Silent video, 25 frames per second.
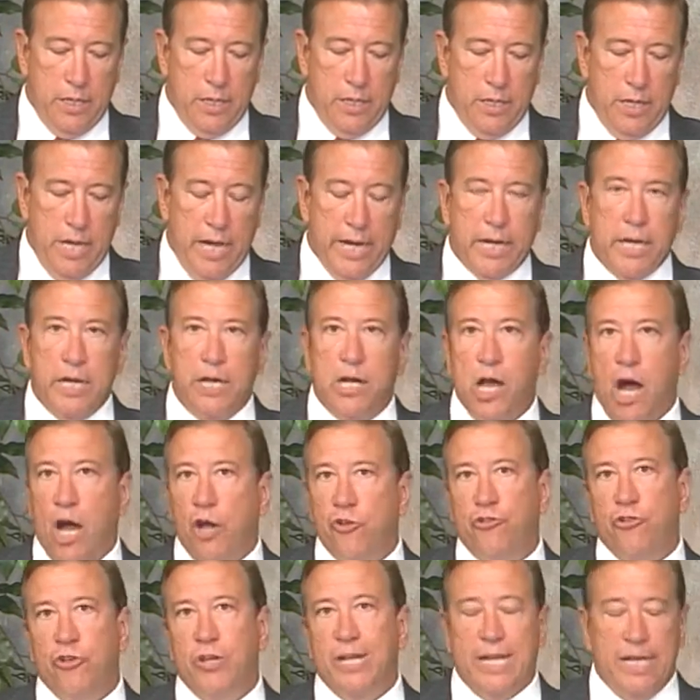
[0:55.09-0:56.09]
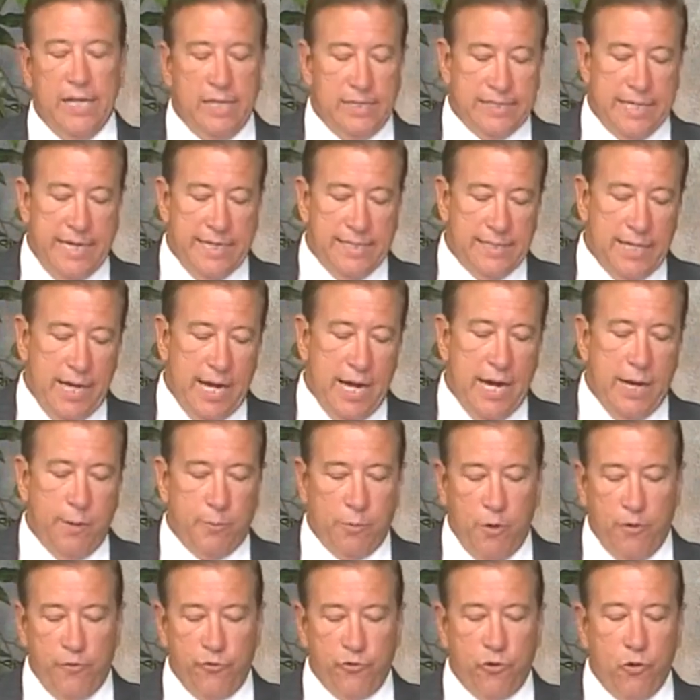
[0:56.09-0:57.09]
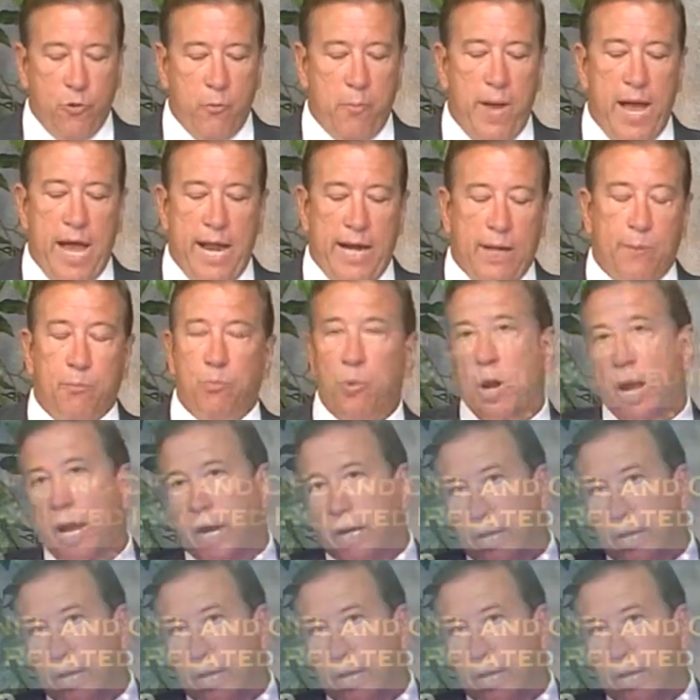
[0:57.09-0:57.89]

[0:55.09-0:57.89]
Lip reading: A concussion is a type of traumatic brain